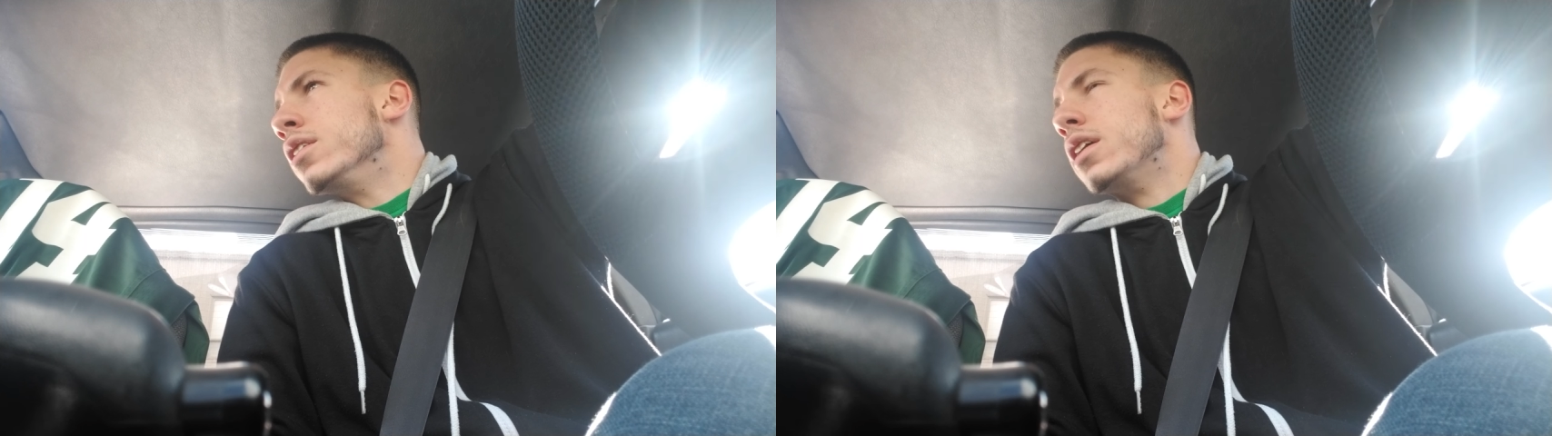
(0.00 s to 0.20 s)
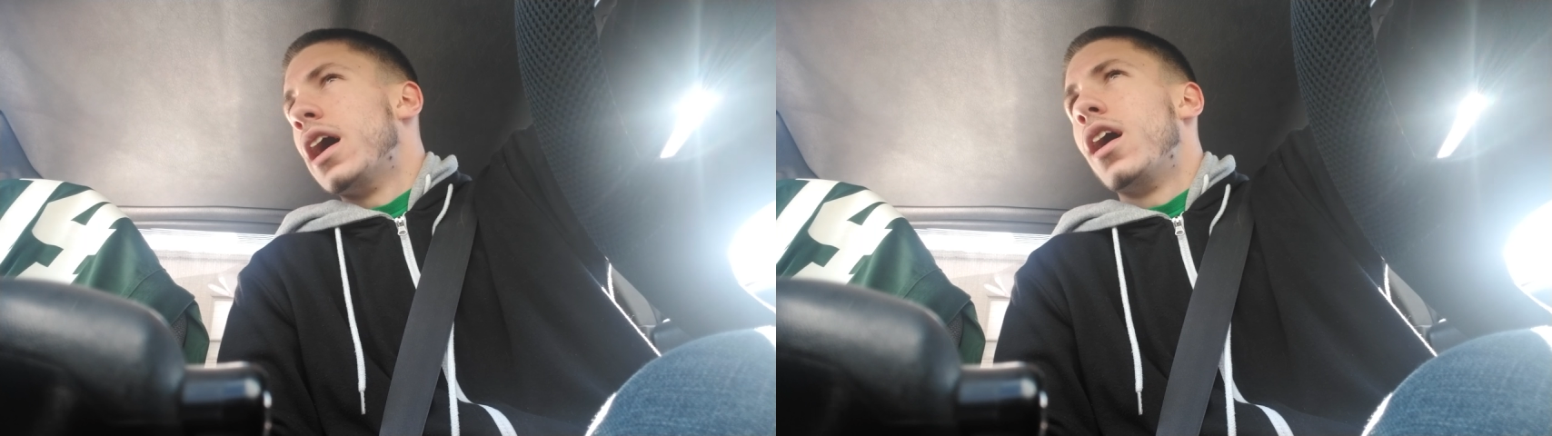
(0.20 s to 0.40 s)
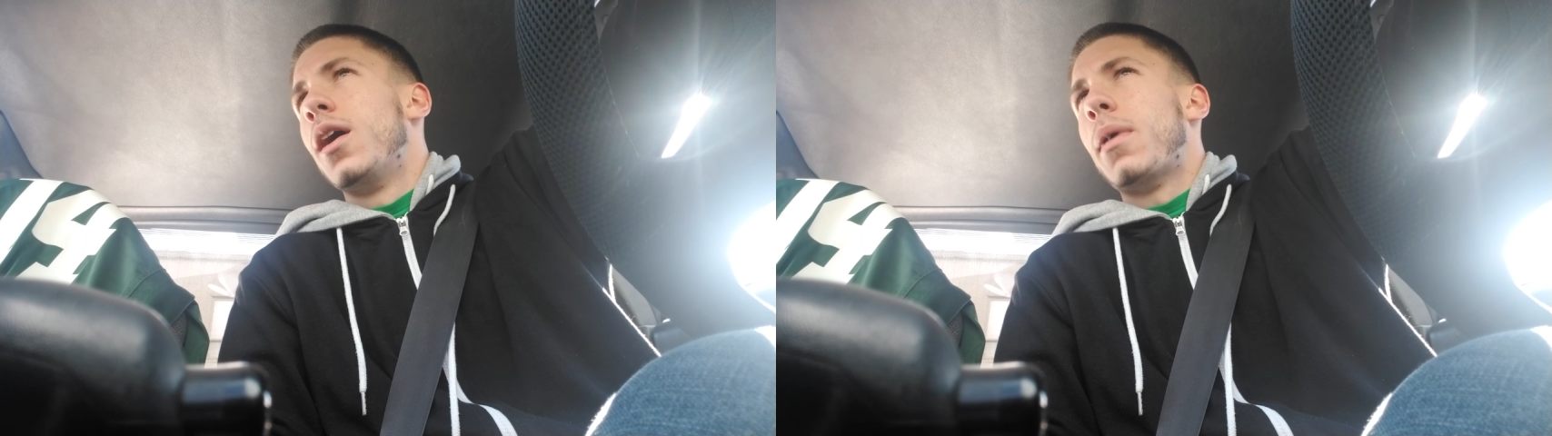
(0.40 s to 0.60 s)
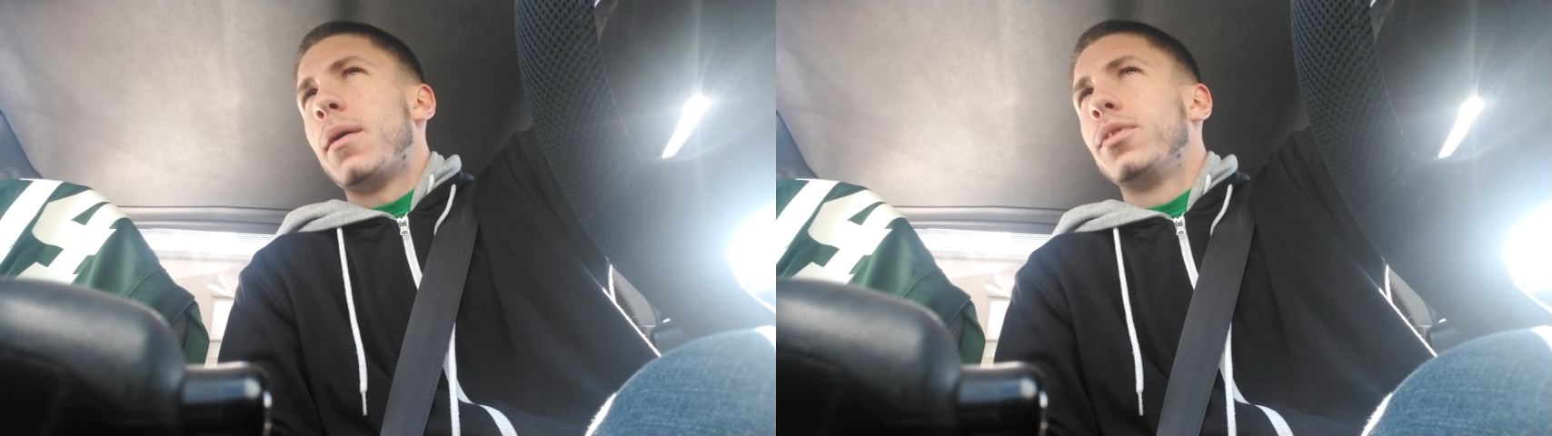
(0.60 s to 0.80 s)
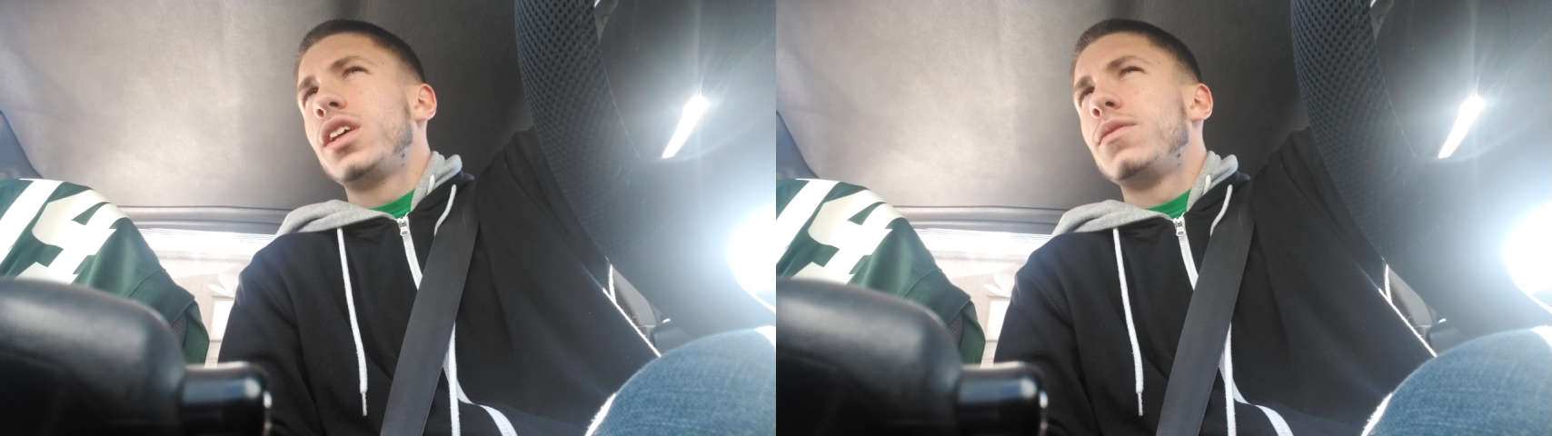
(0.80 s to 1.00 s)
Um,
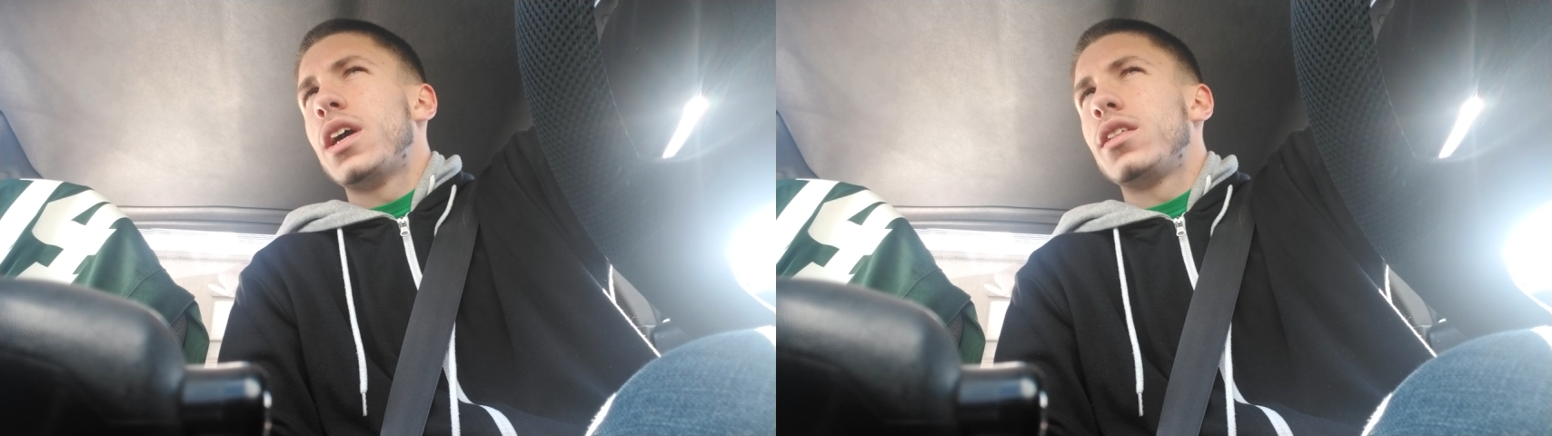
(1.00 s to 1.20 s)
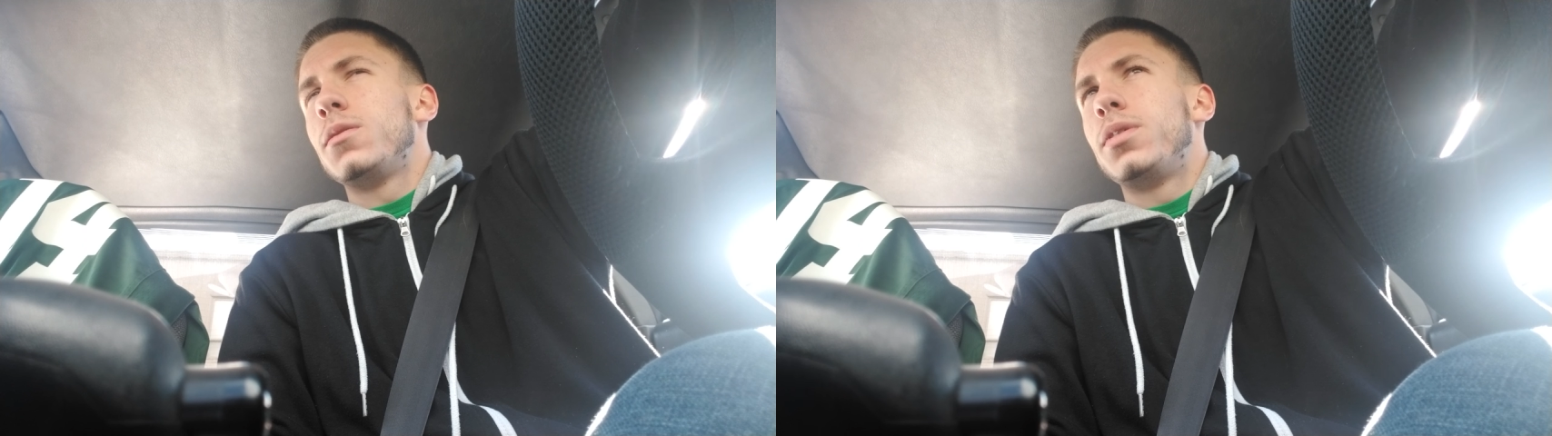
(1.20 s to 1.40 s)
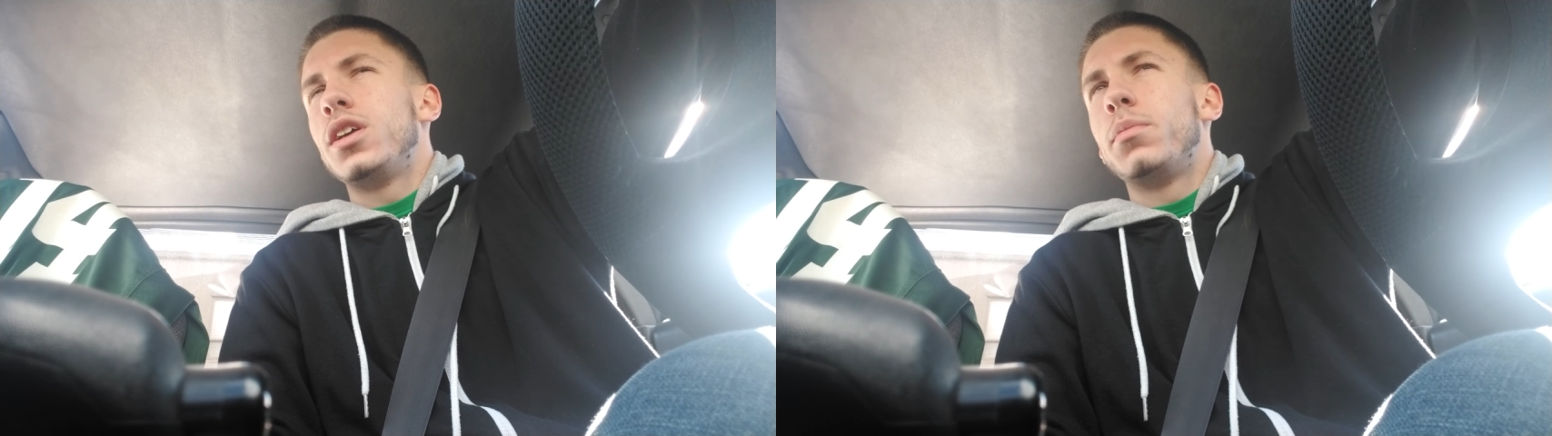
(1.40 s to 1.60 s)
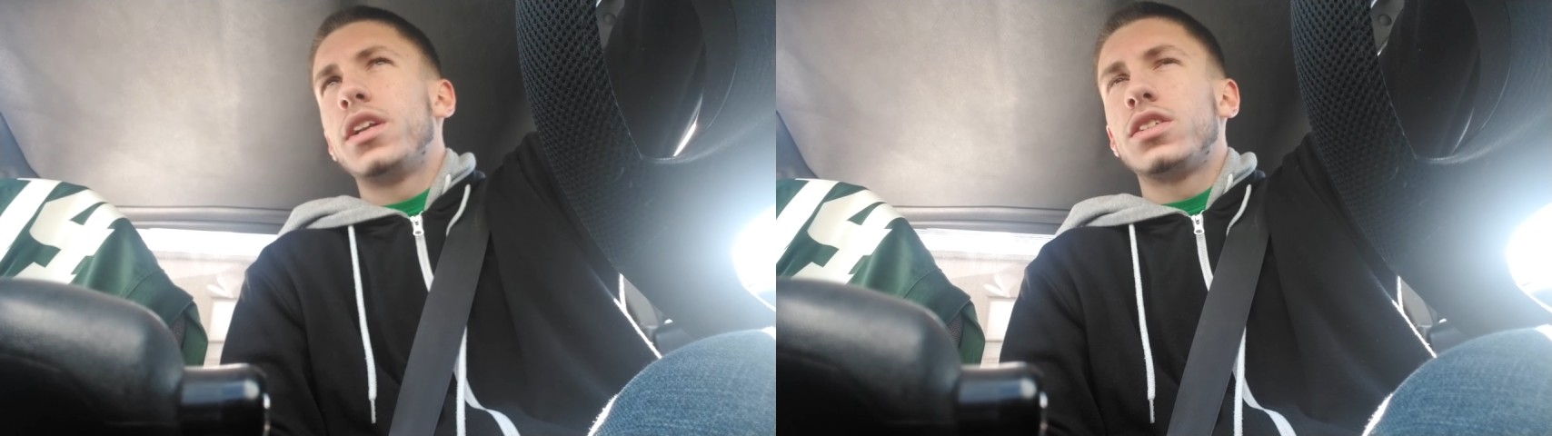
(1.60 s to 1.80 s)
I believe Nathan Peterman